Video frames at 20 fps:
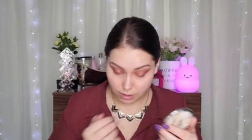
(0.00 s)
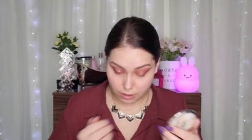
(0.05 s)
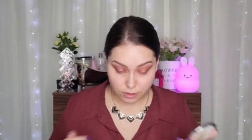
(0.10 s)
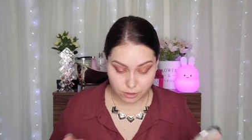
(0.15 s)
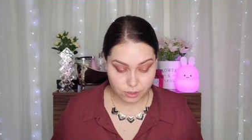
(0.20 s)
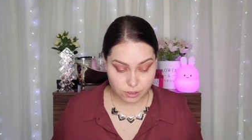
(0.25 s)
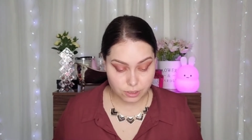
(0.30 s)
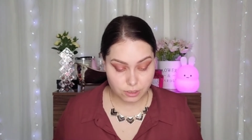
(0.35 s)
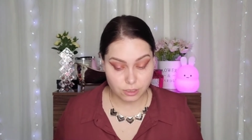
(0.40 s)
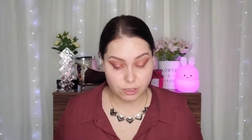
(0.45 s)

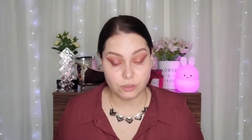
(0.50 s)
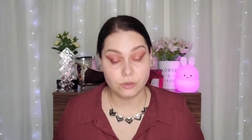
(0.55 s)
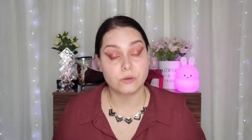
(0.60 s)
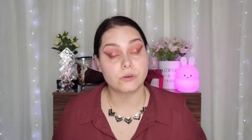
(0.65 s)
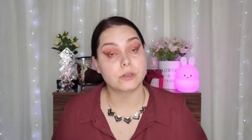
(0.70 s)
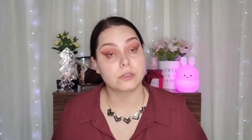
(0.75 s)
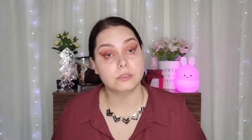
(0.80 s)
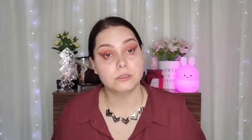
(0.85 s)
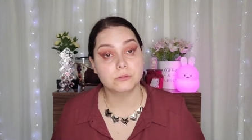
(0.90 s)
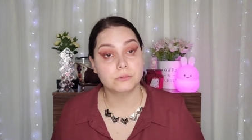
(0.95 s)
Just
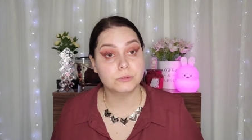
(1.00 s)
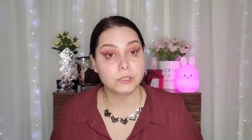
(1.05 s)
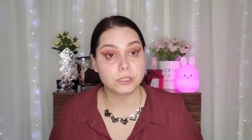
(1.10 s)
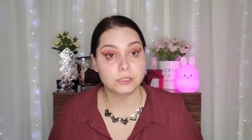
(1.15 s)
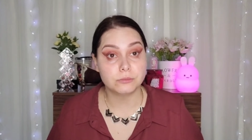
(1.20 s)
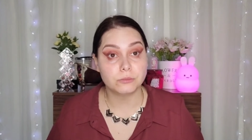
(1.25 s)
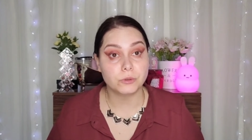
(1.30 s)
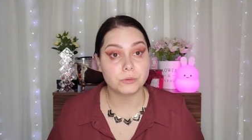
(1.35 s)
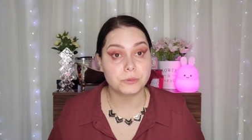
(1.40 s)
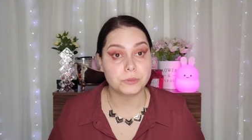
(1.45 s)
ignore it at the
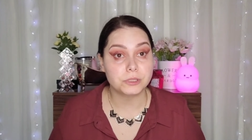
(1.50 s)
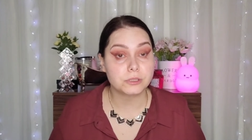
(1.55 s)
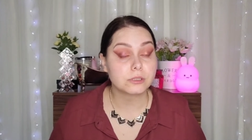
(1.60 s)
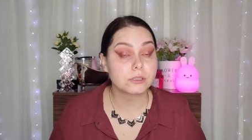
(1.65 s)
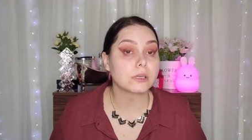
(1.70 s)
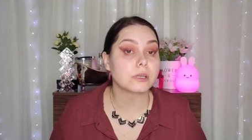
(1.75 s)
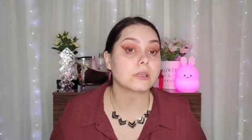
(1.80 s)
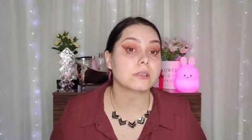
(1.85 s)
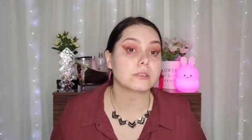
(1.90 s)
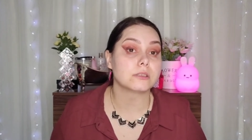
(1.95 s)
moment
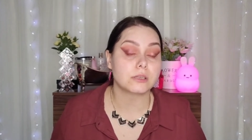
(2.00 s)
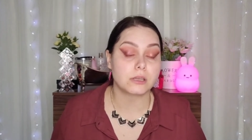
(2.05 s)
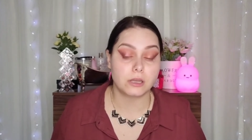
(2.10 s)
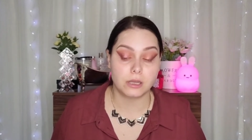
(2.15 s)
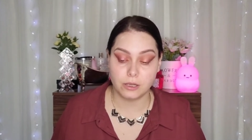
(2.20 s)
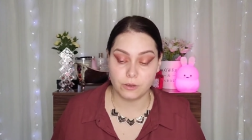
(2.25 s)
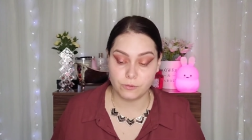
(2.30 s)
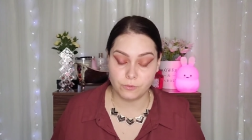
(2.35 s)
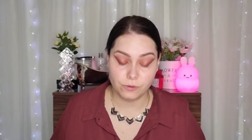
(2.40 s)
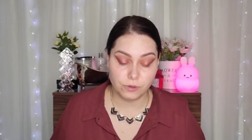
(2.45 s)
because
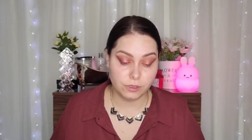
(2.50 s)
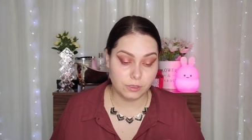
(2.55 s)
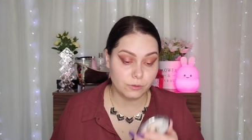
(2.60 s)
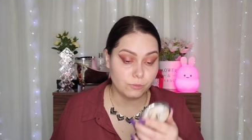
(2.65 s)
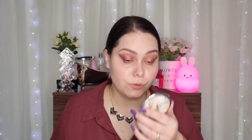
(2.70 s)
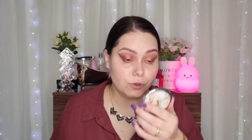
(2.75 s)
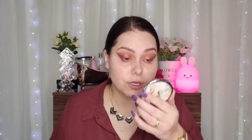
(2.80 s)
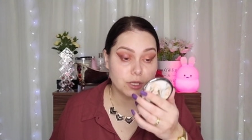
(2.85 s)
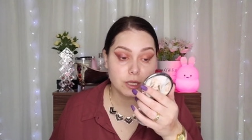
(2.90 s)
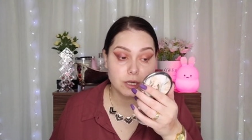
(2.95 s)
I will
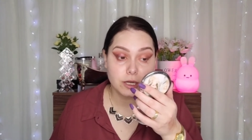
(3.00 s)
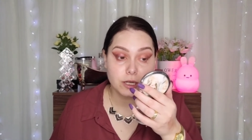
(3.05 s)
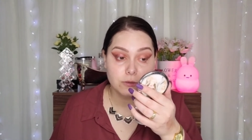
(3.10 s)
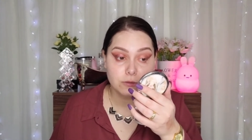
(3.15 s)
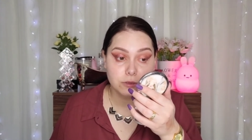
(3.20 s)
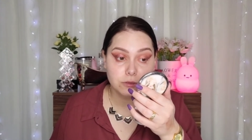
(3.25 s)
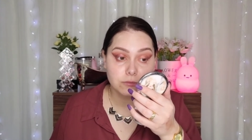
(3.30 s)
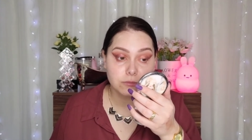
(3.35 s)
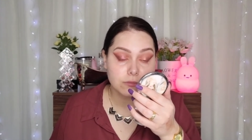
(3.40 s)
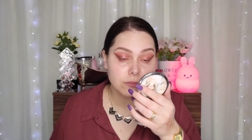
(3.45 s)
work it
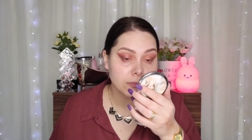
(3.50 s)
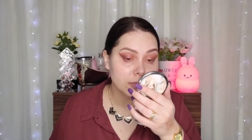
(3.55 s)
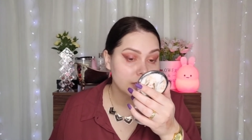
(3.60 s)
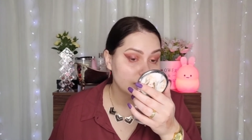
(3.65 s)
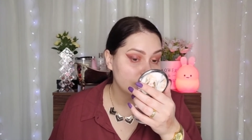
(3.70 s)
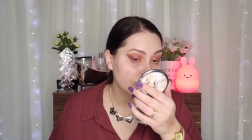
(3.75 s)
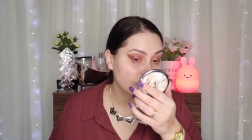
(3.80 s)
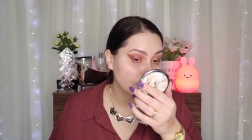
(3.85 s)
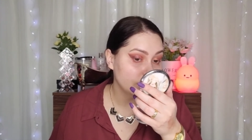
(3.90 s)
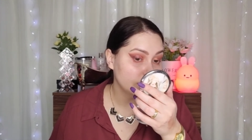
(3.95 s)
out.
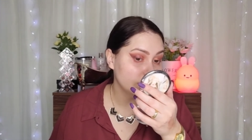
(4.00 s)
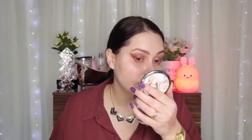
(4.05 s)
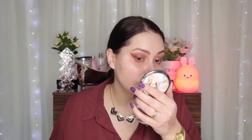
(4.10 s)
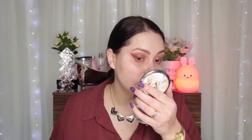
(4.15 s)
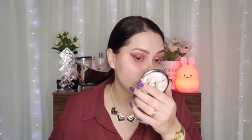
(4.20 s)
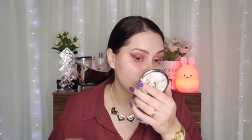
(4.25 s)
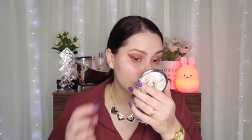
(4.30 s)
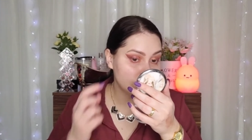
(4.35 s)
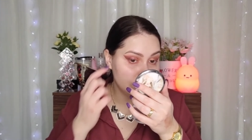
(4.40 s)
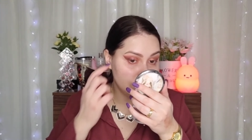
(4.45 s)
And then
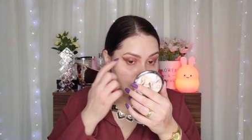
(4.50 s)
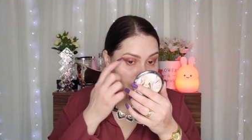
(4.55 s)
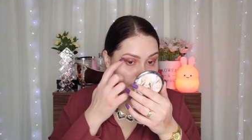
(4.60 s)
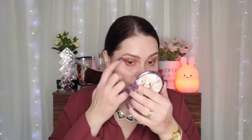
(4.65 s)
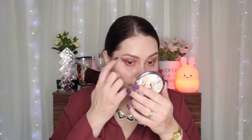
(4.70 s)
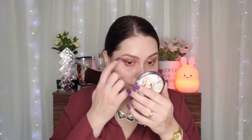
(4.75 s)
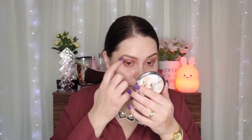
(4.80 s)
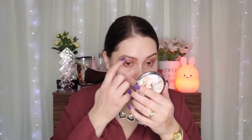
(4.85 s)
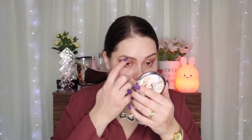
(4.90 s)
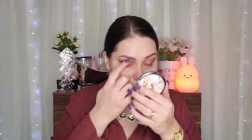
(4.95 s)
I'll still
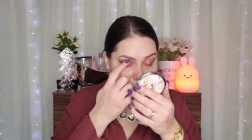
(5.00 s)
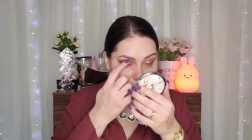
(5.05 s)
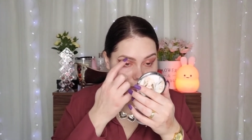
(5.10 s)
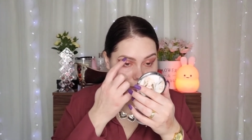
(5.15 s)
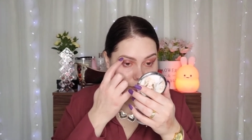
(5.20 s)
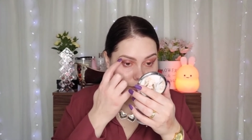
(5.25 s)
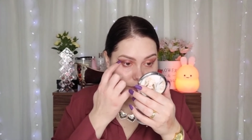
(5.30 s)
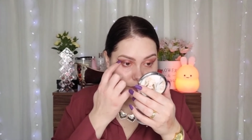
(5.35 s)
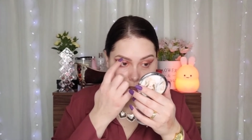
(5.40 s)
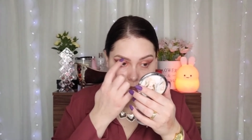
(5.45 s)
have to
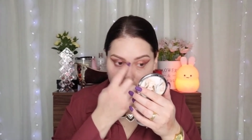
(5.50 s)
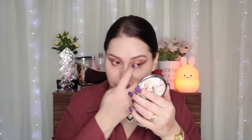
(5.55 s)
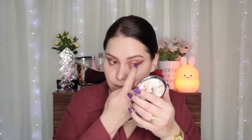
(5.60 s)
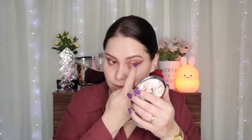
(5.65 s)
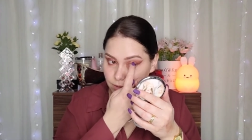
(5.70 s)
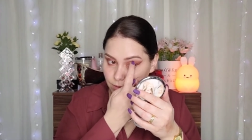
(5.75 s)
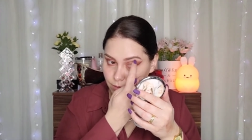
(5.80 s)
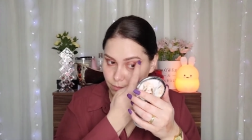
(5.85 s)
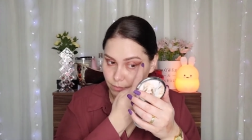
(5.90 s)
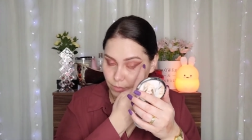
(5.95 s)
do
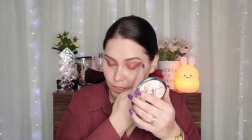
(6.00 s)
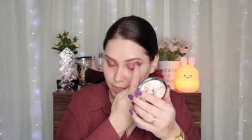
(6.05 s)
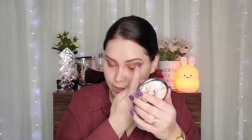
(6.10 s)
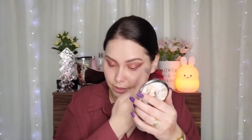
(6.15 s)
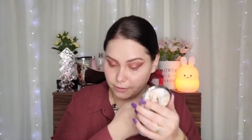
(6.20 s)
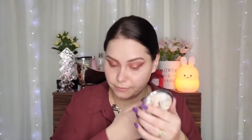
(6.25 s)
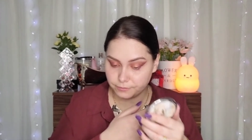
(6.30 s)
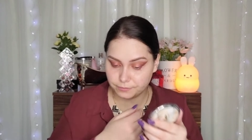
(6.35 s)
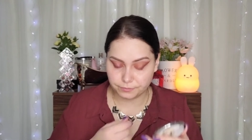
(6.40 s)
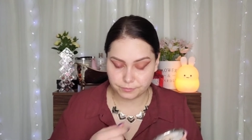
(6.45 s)
this
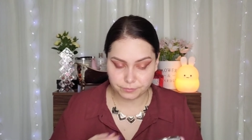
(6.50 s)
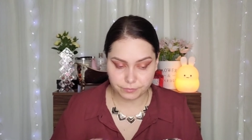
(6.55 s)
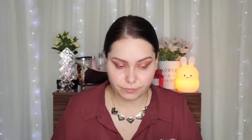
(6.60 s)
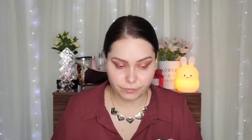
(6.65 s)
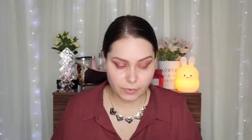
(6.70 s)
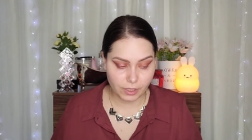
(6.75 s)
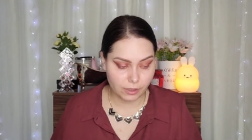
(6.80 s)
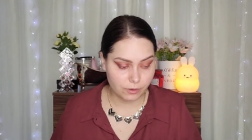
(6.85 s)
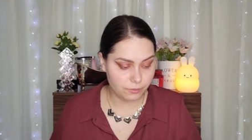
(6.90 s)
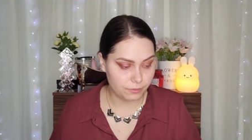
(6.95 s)
bed.
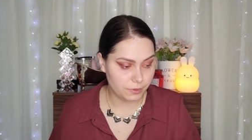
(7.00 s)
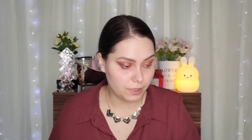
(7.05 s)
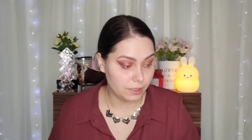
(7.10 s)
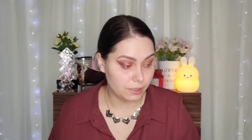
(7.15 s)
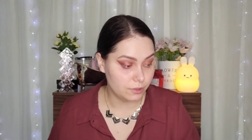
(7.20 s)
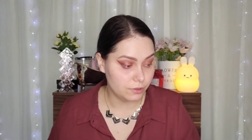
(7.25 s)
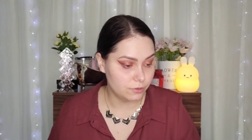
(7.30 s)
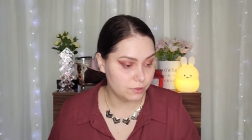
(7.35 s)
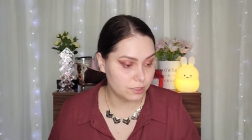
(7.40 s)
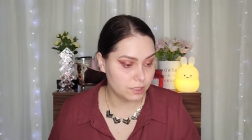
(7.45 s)
I'm gonna
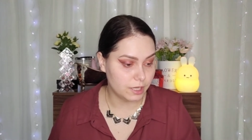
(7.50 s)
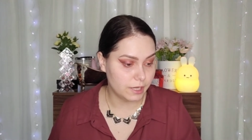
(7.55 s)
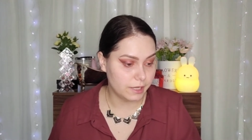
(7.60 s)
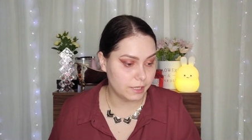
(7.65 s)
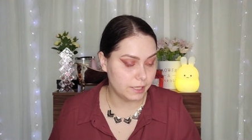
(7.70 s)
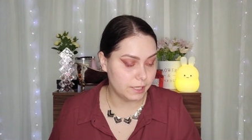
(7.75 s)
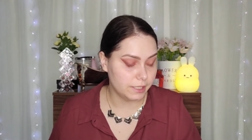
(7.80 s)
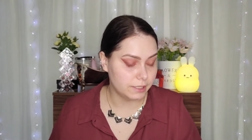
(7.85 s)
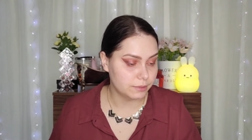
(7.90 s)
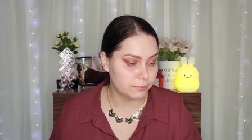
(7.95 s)
use a
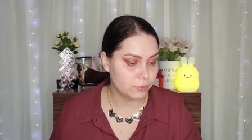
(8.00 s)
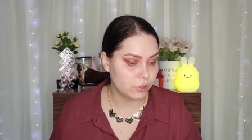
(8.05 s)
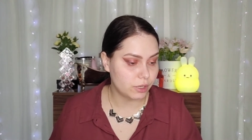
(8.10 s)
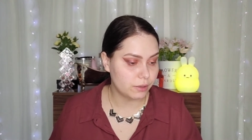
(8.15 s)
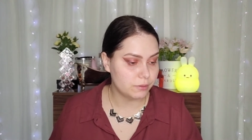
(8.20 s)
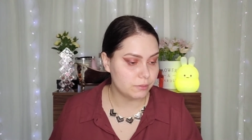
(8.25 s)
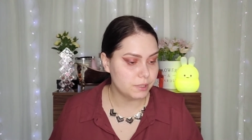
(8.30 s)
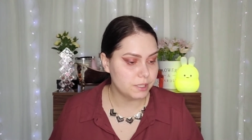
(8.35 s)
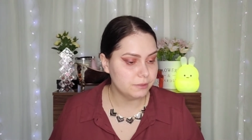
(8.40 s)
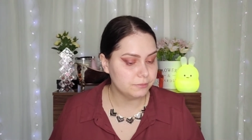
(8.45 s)
highlighter
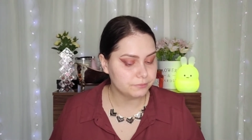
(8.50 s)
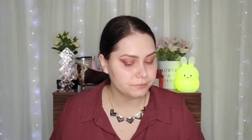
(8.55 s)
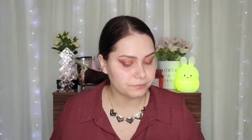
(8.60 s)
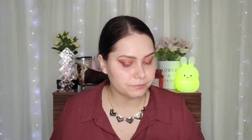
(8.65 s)
probably.